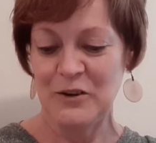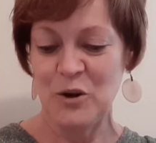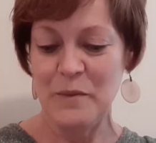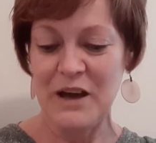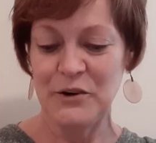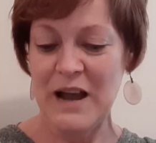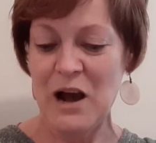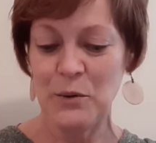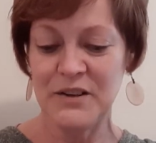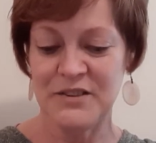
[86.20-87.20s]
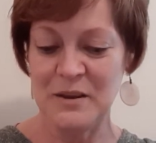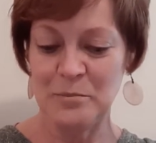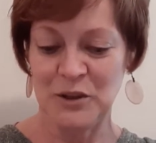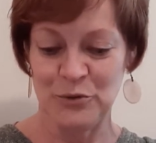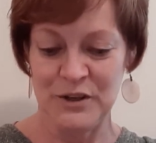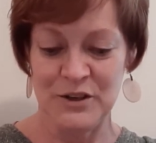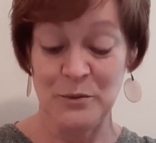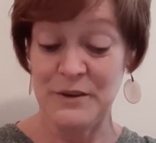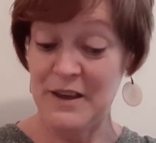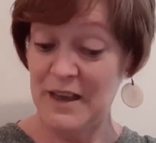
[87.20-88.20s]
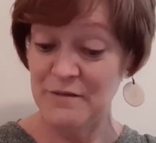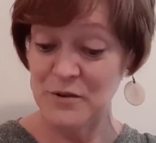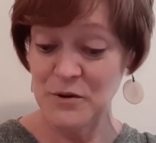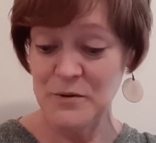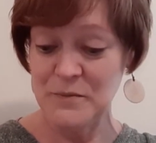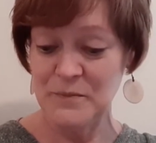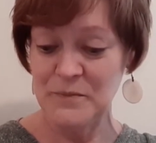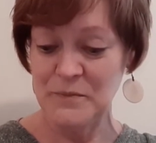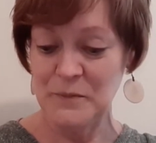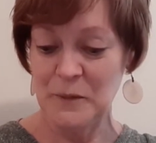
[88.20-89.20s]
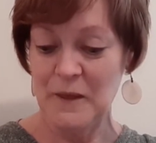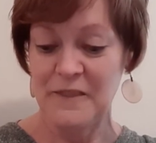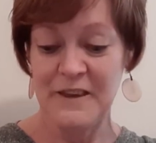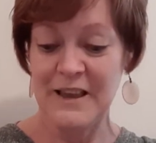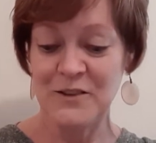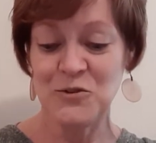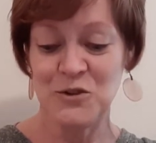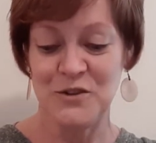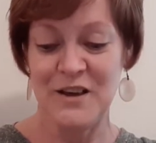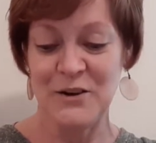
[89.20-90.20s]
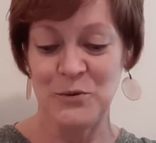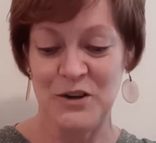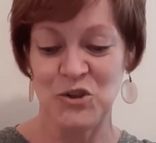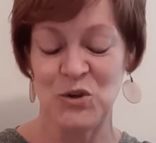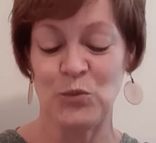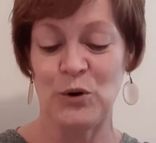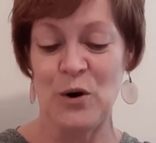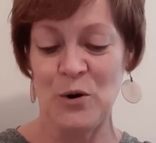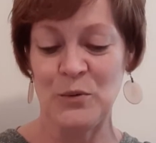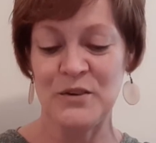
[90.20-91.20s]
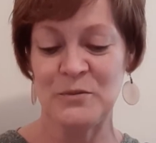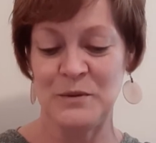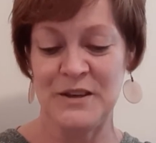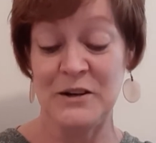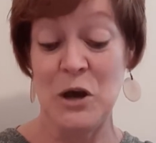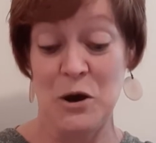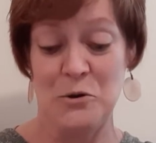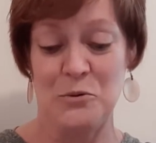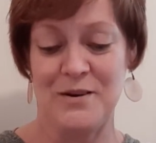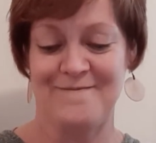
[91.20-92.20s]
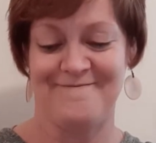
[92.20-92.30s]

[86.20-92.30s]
No matter how exemplary your behavior, the answer to that question will always be no.